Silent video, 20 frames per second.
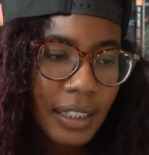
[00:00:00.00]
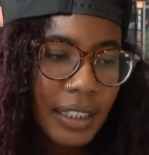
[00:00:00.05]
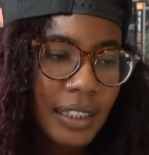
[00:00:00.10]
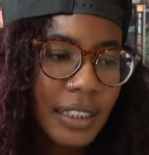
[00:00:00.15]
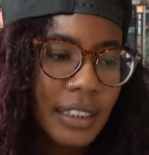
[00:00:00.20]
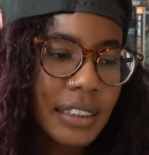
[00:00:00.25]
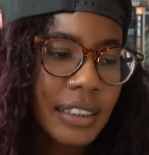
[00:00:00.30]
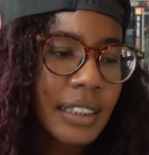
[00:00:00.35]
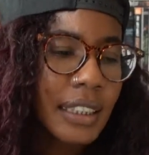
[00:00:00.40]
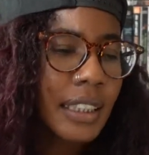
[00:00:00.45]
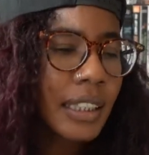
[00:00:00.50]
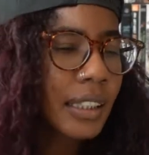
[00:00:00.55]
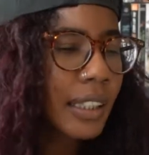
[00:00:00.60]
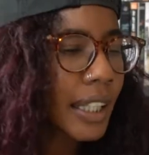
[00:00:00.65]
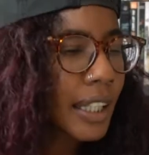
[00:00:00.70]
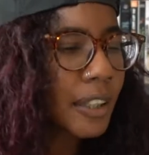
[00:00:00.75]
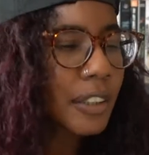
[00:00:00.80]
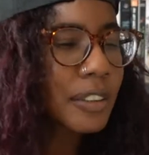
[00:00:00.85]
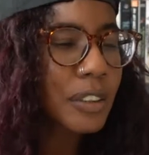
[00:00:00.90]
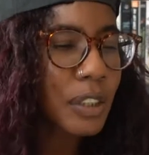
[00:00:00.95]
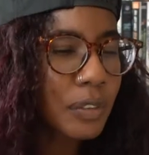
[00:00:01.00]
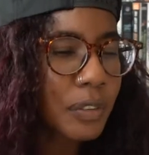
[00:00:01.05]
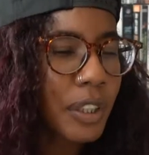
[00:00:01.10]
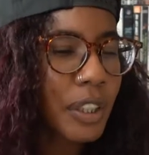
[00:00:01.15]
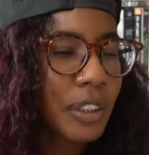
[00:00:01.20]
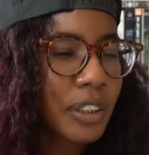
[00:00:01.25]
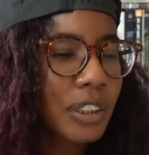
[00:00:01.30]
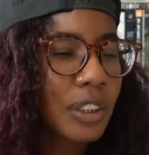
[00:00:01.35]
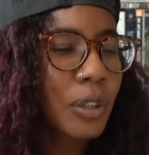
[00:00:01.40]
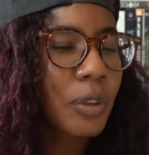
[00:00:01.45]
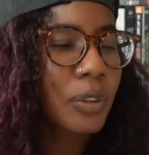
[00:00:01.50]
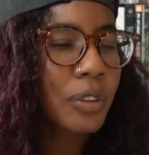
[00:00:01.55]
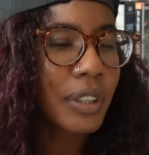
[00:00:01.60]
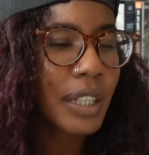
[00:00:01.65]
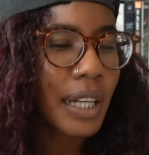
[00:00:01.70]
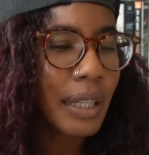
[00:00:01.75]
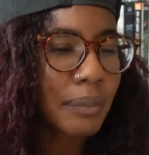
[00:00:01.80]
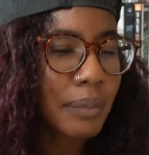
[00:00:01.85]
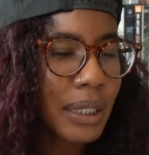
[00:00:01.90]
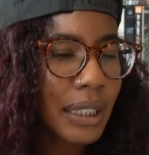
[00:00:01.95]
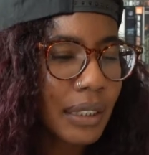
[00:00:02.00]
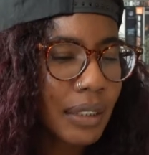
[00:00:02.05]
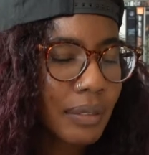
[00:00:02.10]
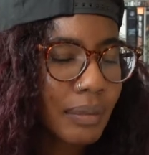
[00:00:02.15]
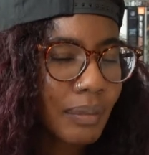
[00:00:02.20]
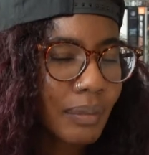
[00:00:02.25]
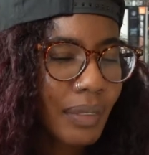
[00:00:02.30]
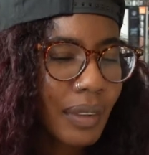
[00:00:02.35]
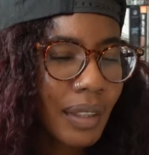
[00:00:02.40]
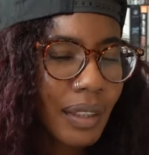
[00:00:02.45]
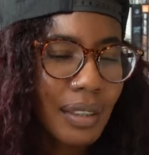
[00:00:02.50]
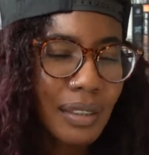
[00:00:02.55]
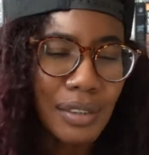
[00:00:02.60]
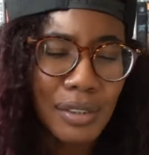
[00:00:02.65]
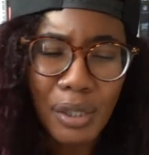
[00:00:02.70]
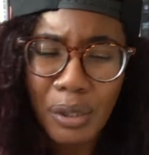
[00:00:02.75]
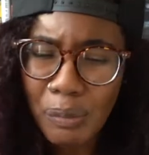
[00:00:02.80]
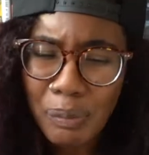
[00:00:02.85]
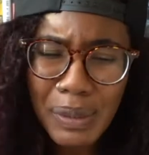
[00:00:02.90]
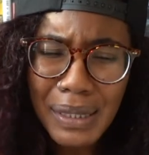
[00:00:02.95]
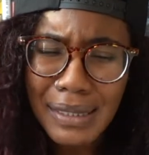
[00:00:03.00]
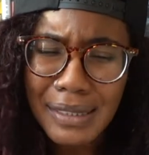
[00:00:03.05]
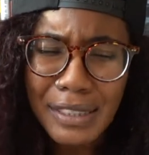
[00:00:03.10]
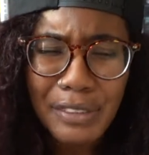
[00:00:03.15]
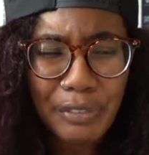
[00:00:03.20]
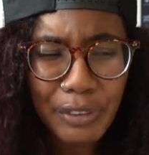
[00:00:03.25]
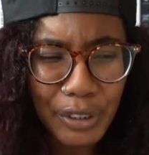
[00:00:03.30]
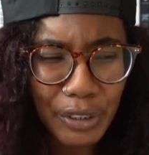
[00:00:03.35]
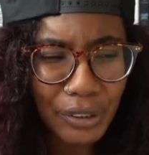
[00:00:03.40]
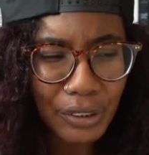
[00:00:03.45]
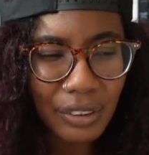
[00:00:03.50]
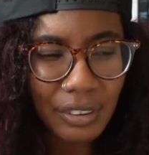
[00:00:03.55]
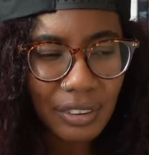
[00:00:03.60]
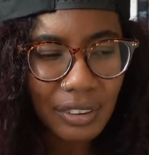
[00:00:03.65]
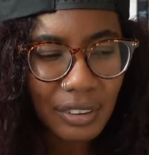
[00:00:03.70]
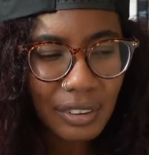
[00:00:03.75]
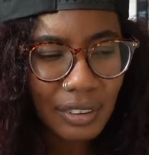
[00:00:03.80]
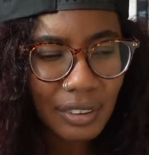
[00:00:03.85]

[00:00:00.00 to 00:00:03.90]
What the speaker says: She glares over her shoulder at me. Don't be difficult.